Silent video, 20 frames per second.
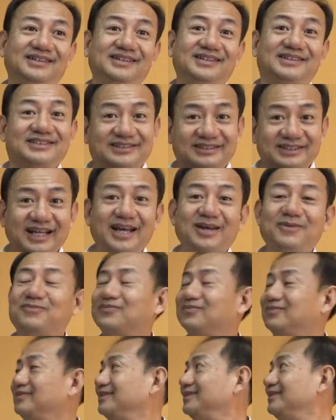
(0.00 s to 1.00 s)

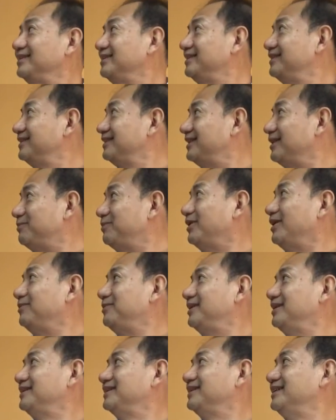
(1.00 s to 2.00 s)
Same, the
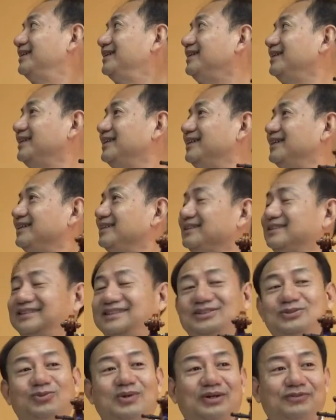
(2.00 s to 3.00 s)
problem,
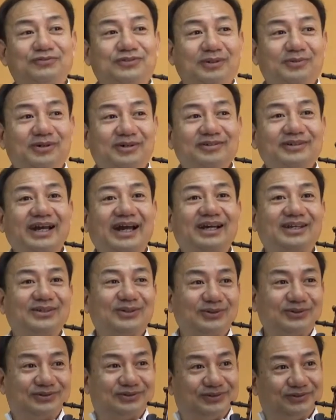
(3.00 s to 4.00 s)
this one from
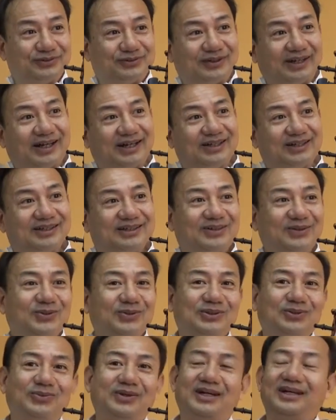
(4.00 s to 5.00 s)
Hokkaido, fly all
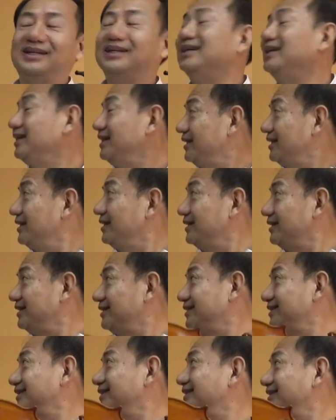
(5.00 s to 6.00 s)
the way.
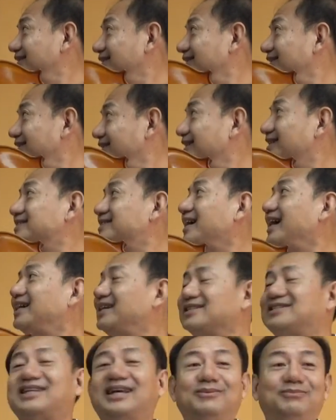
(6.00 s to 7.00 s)

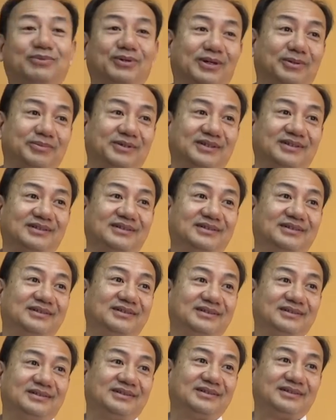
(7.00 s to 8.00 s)
Exactly the same problem.
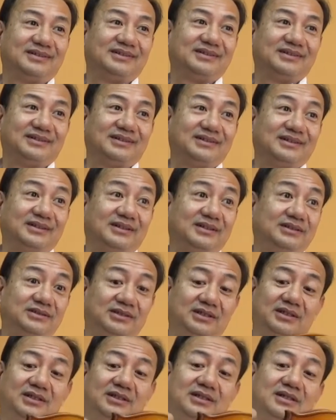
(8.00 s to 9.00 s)

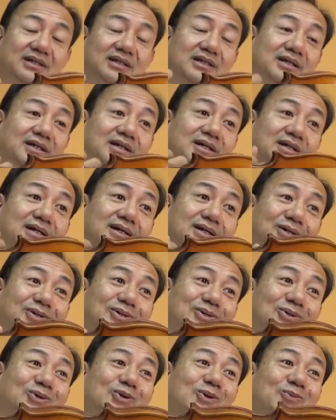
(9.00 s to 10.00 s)
See?
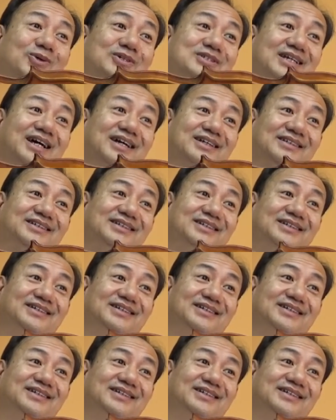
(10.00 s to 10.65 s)
Normal sound.